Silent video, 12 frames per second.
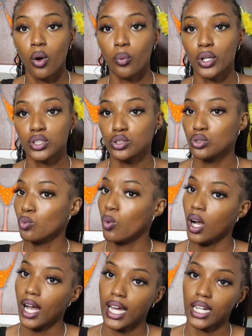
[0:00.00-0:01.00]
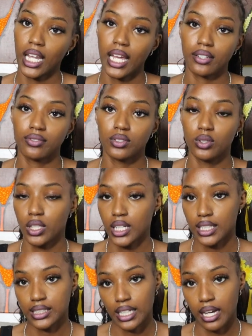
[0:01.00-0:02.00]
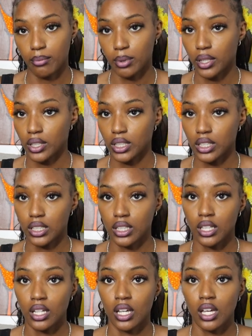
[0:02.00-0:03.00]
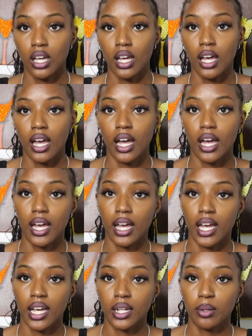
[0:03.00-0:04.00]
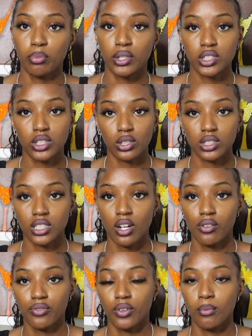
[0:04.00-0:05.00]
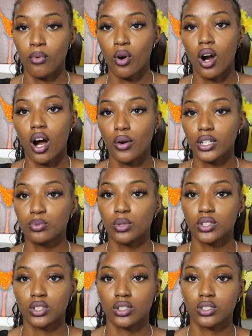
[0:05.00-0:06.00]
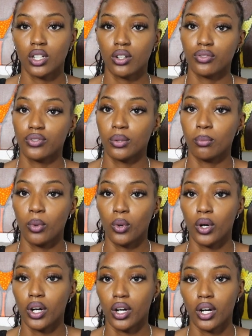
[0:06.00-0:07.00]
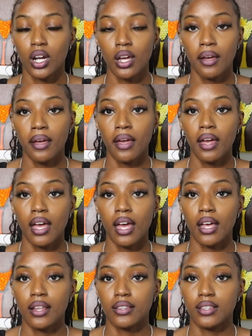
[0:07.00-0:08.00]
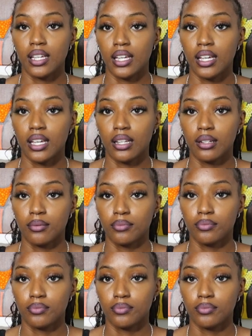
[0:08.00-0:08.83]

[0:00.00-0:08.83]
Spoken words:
what you want out of life during that time period, and push yourself for more. Always push yourself for more than